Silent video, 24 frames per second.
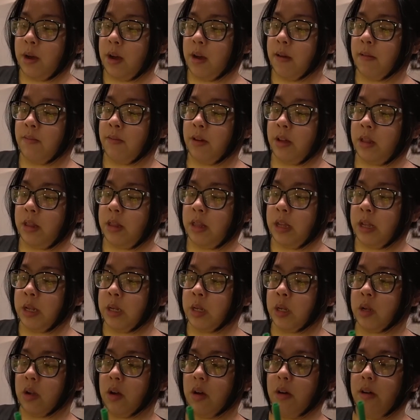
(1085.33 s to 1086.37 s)
of
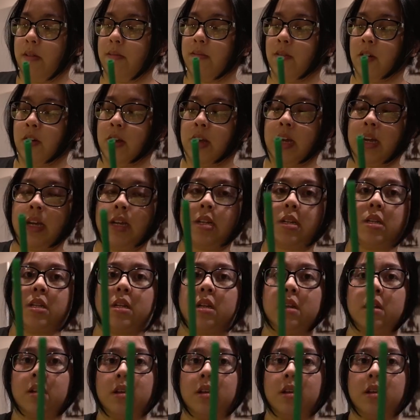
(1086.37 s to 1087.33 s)
this over it,